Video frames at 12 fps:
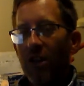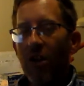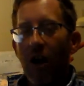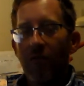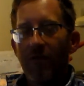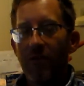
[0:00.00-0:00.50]
you
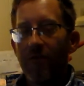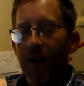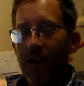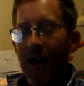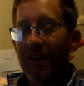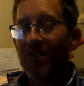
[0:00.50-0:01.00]
know,
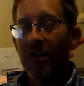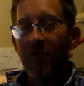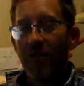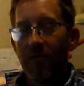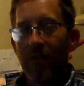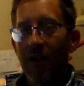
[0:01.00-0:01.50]
I'd say
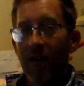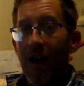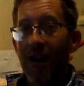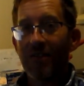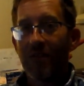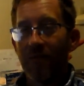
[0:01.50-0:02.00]
if you can find a
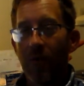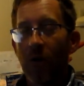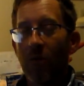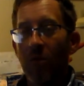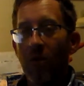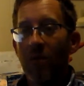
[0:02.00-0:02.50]
nice
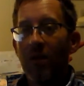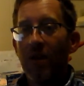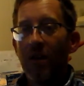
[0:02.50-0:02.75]
convertible,